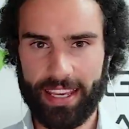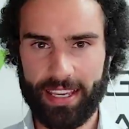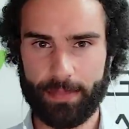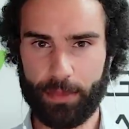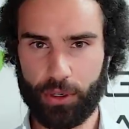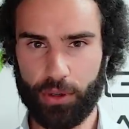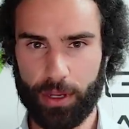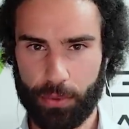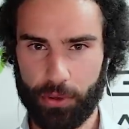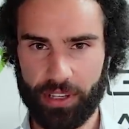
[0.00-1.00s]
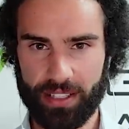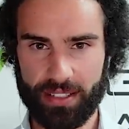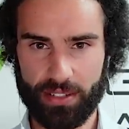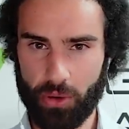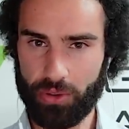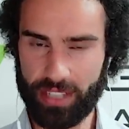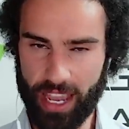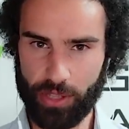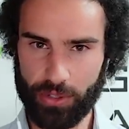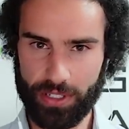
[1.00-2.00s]
is Mucuna Pruriens so
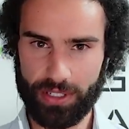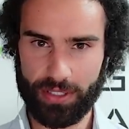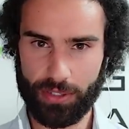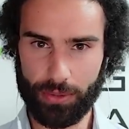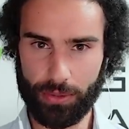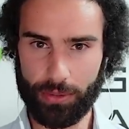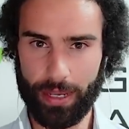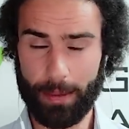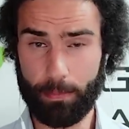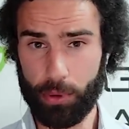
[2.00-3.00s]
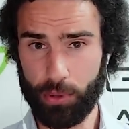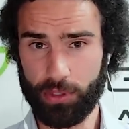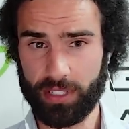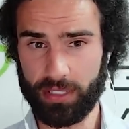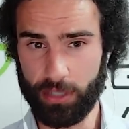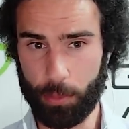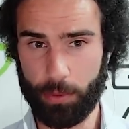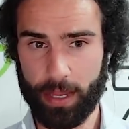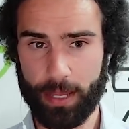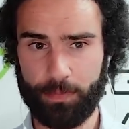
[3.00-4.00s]
dangerous to boost
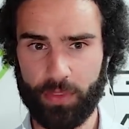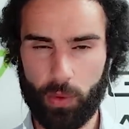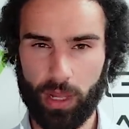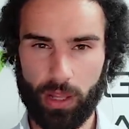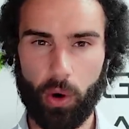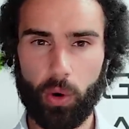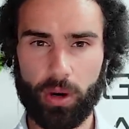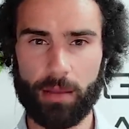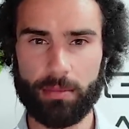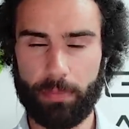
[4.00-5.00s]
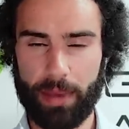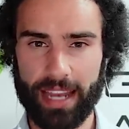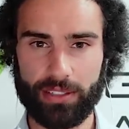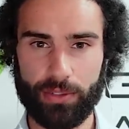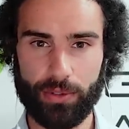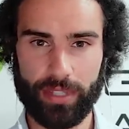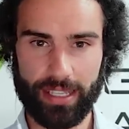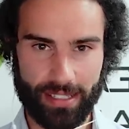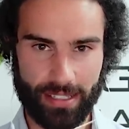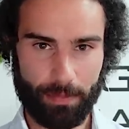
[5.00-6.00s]
dopamine? Well, it all comes back to the
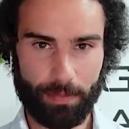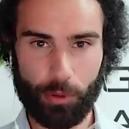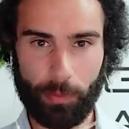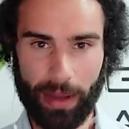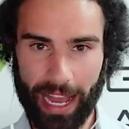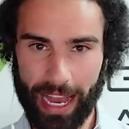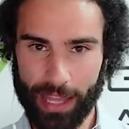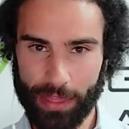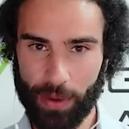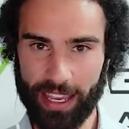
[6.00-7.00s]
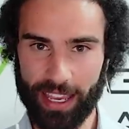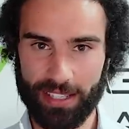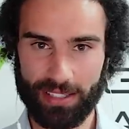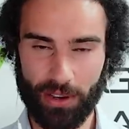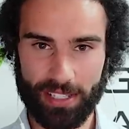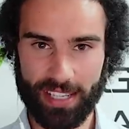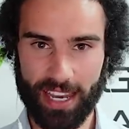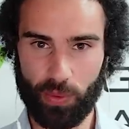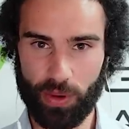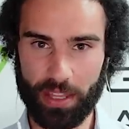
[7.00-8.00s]
simple pathway
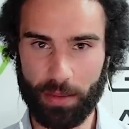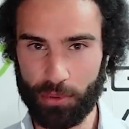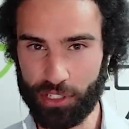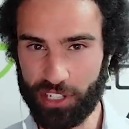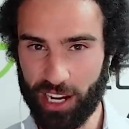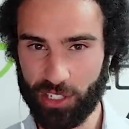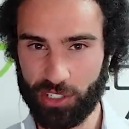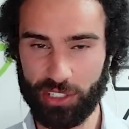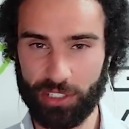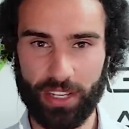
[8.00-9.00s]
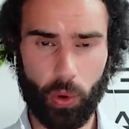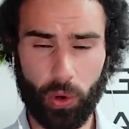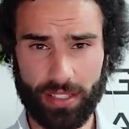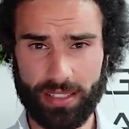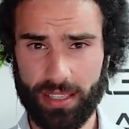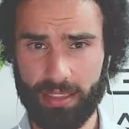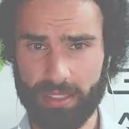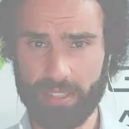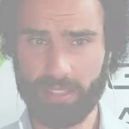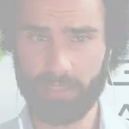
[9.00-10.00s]
associated with the production or the synthesis